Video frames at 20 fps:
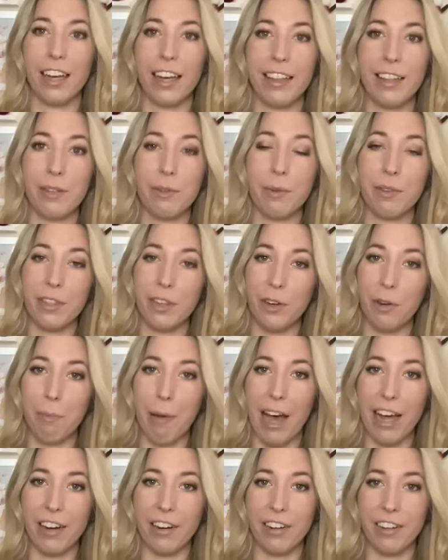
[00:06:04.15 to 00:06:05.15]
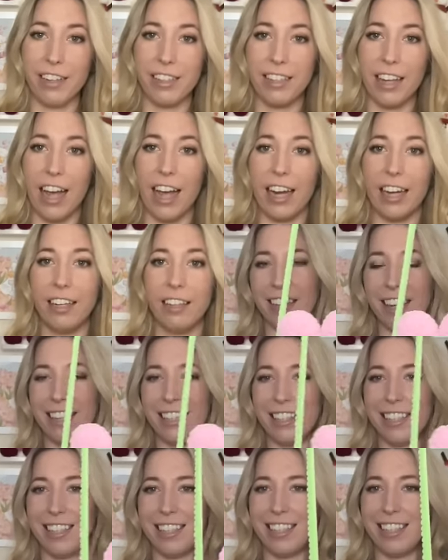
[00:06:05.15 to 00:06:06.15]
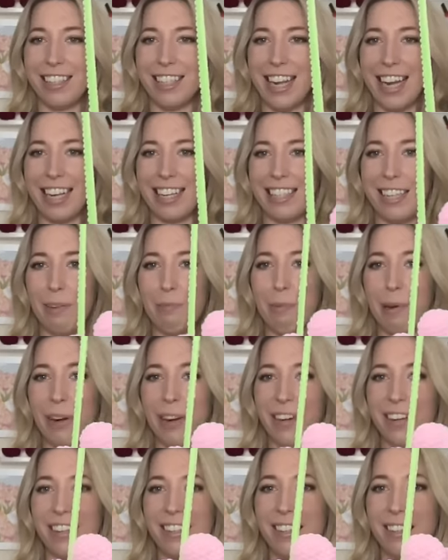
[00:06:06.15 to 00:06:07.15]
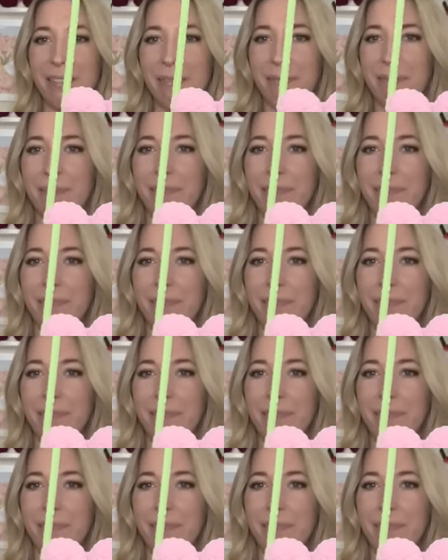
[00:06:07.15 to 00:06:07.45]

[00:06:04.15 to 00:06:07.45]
and this was a new pattern design it's this daisy purse